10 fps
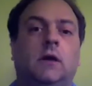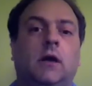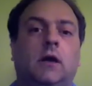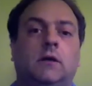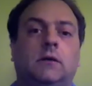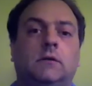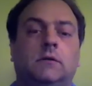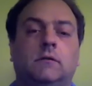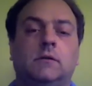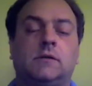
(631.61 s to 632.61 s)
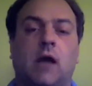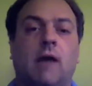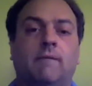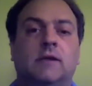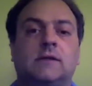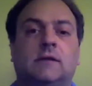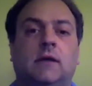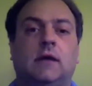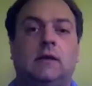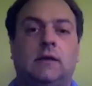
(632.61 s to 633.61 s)
uh, is obvious
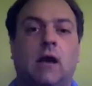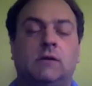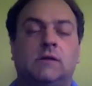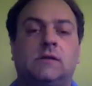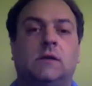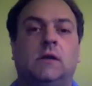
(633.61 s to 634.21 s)
and, and now is